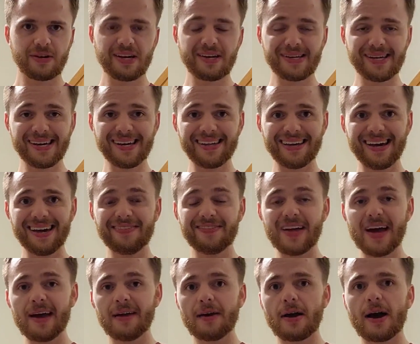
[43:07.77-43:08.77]
In
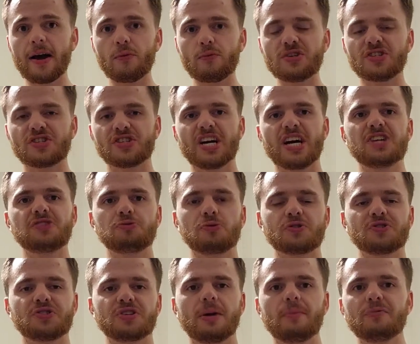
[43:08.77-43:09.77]
that night, we
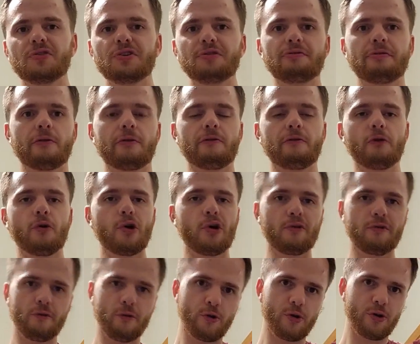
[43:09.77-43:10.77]
scheduled something
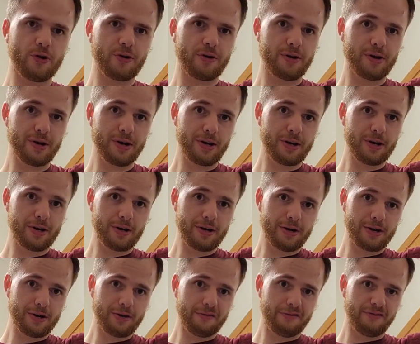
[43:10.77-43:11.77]
for
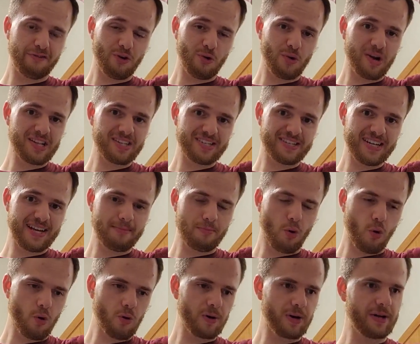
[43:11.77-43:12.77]
Wednesday
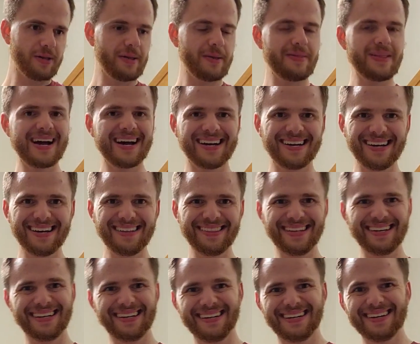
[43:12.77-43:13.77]
morning,
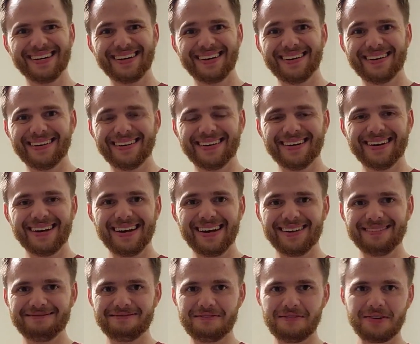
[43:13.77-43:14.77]

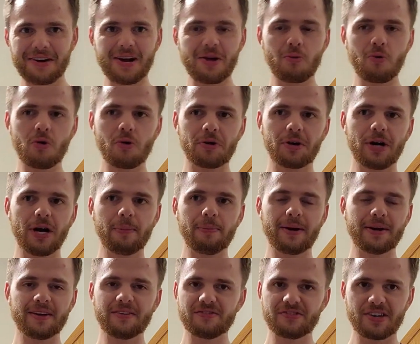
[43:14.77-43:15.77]
and when I woke
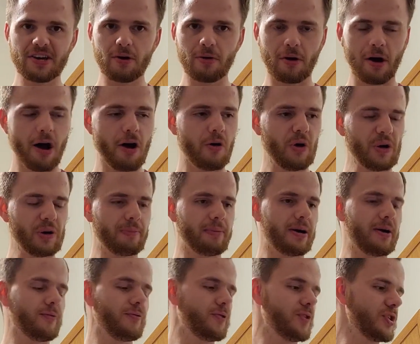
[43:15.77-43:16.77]
up, I didn't tell Colin
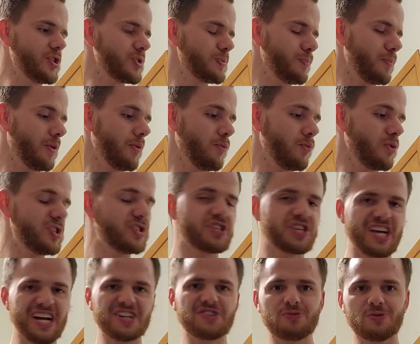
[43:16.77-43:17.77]
about this, but we
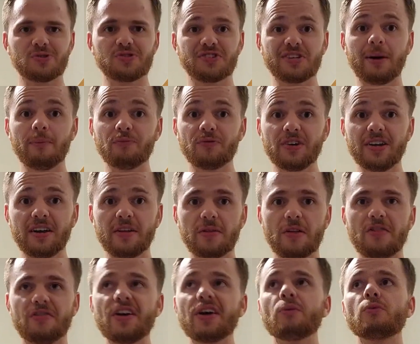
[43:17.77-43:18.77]
scheduled something, and
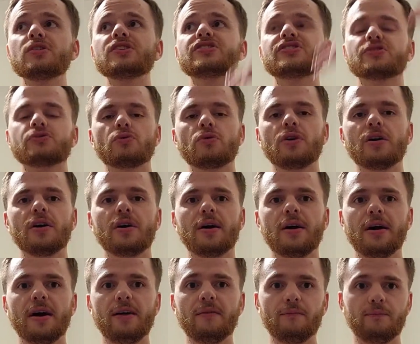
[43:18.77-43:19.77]

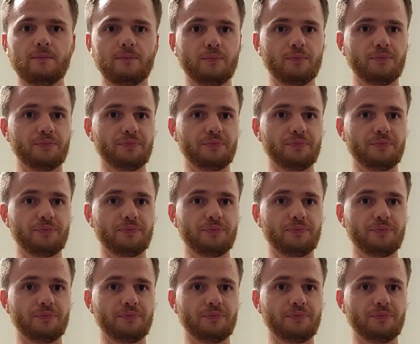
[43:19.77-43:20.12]
it